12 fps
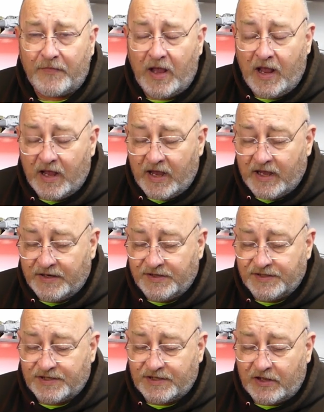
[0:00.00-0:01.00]

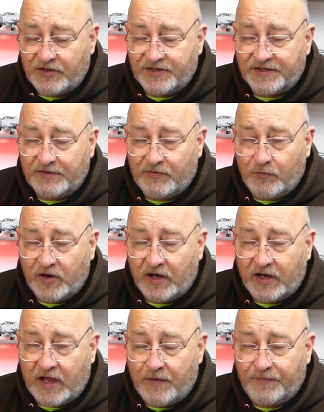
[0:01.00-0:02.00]
and we're
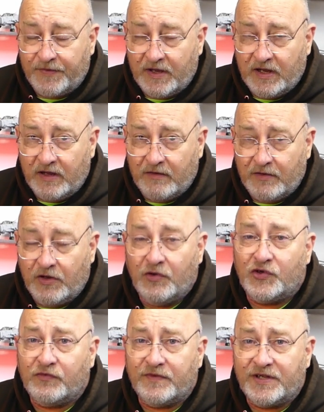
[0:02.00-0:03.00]
going to have the
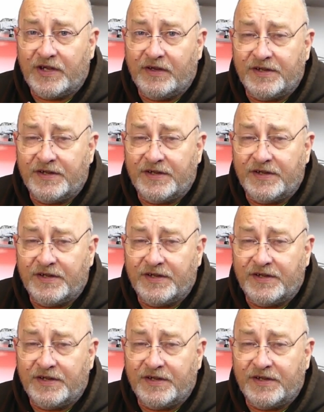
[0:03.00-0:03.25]
usual routine,